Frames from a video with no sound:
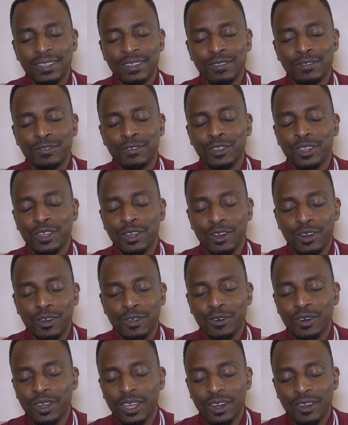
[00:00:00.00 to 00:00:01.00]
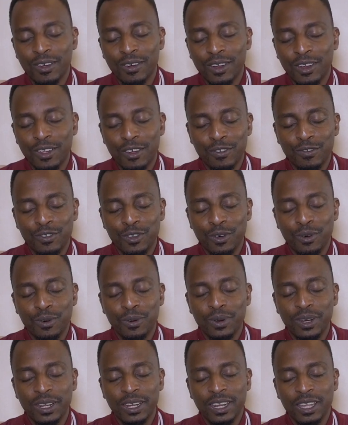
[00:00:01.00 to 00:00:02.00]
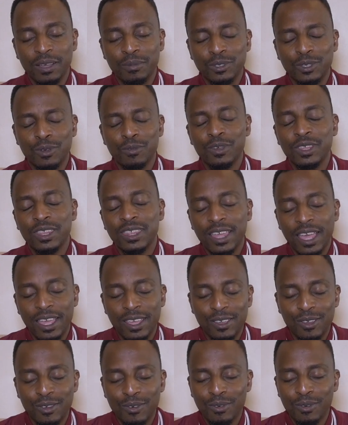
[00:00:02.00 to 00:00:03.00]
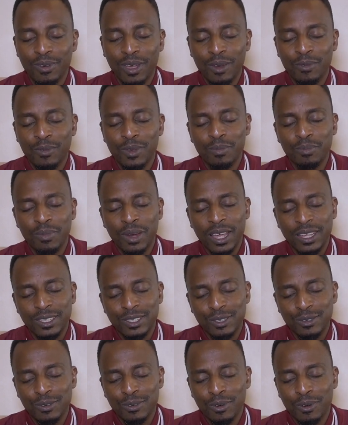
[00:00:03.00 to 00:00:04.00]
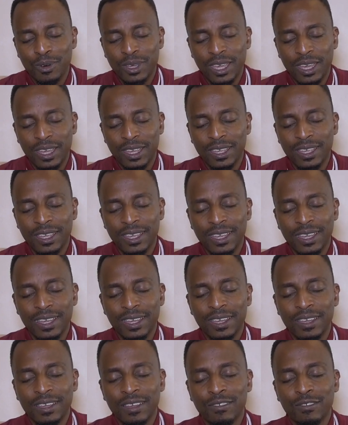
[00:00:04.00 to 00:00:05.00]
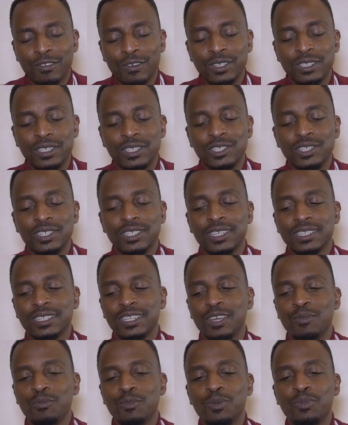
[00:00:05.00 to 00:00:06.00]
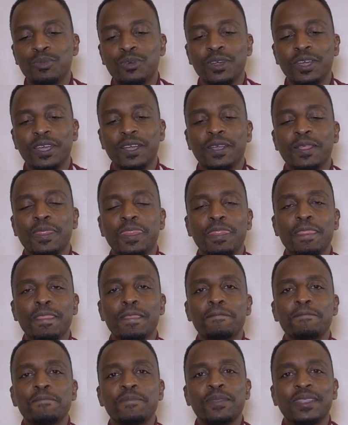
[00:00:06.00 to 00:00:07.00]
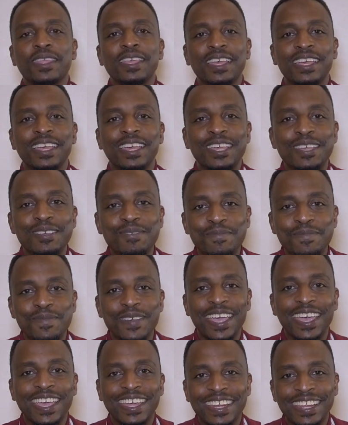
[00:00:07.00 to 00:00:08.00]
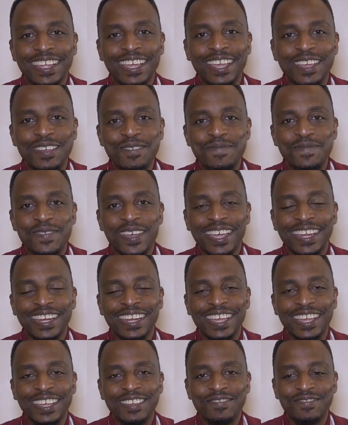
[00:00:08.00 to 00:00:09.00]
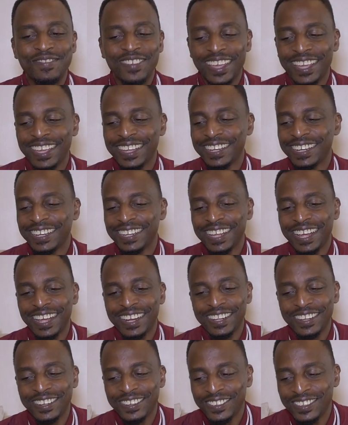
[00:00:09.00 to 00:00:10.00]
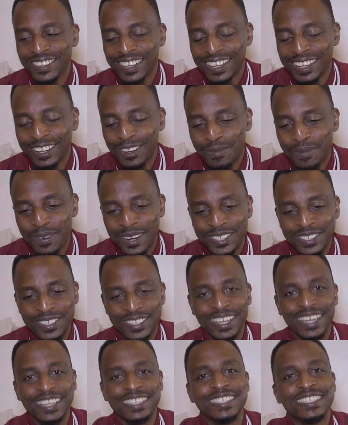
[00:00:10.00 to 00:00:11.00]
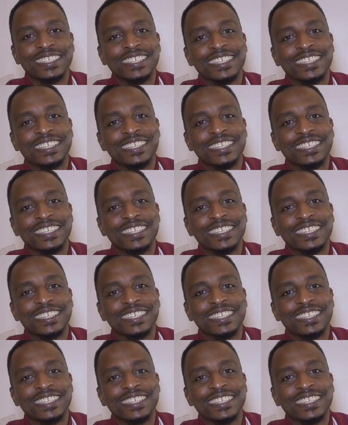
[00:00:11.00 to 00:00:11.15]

for the glory and honor of your holy name. So we thank you and we bless you, O King. For it's in Jesus' name we pray. Amen, amen, amen. Hallelujah. God bless you guys.